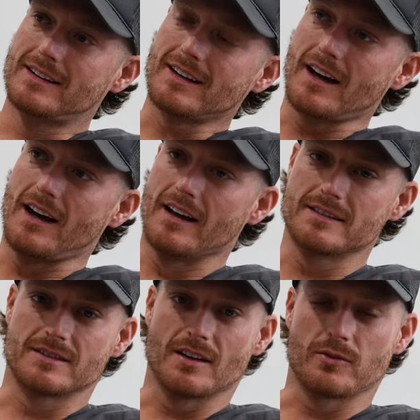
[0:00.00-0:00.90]
Yeah,
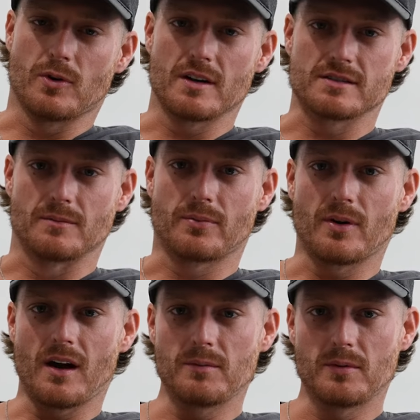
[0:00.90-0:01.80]
that's a tough question.
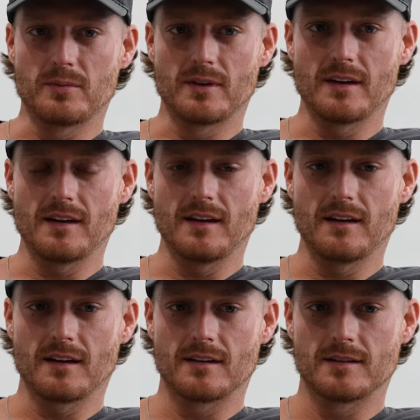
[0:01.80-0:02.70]
Probably